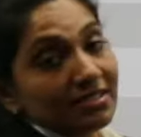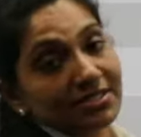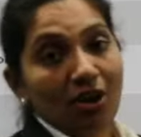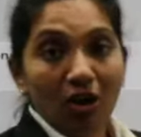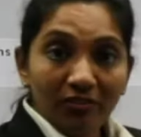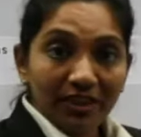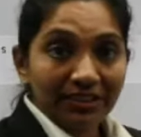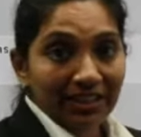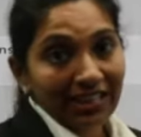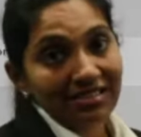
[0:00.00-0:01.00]

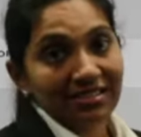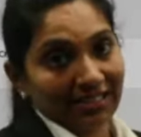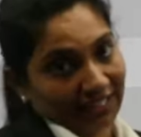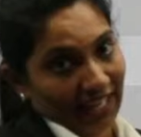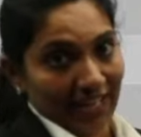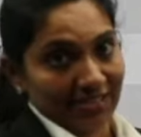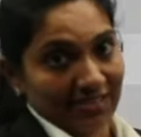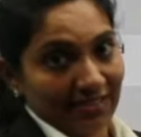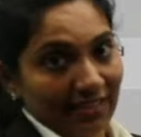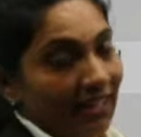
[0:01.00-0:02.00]
solvent is
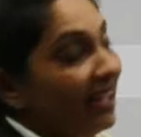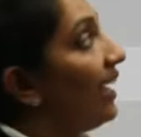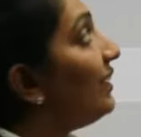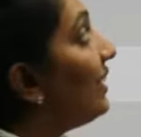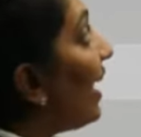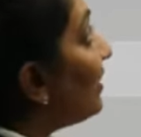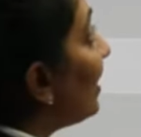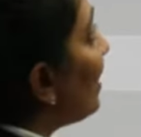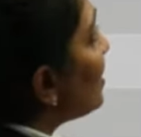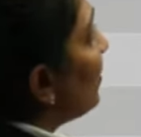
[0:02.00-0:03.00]
gas. In that
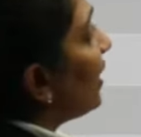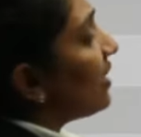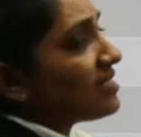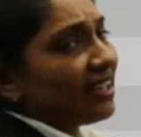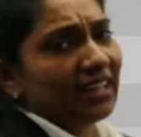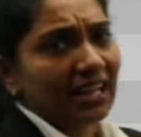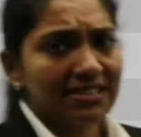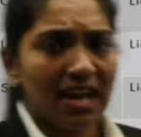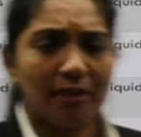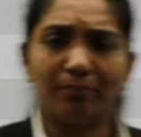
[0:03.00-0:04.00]
case, we can say the
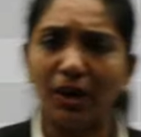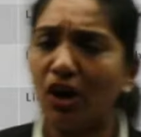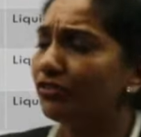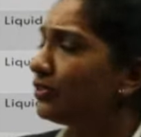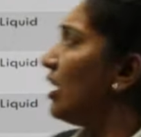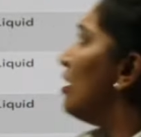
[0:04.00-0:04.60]
example of